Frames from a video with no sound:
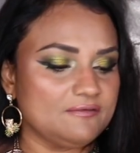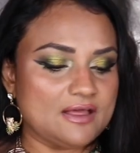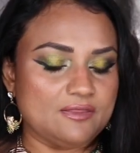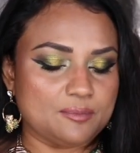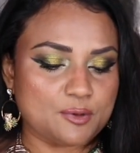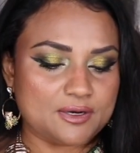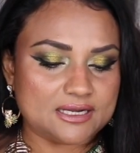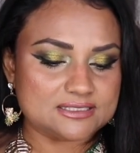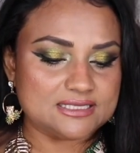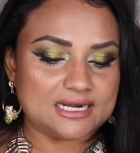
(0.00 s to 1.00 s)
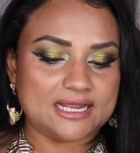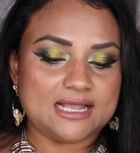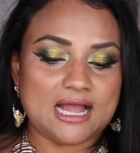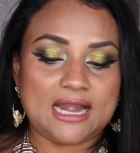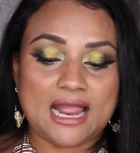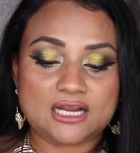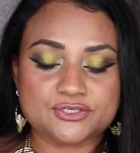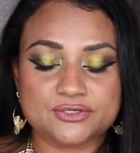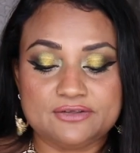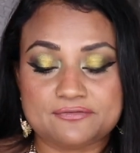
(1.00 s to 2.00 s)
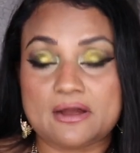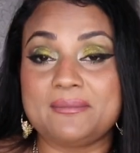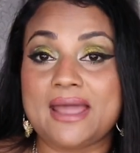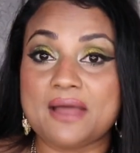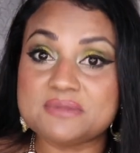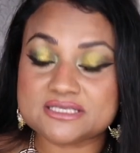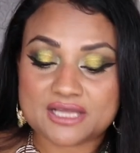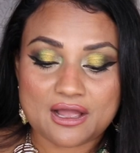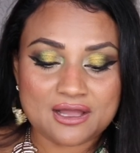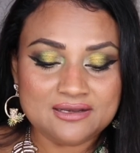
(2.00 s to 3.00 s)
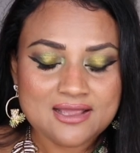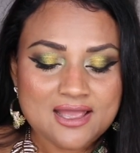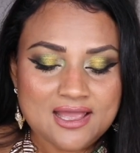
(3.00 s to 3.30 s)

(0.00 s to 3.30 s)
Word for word: of other products that I got actually from Amazon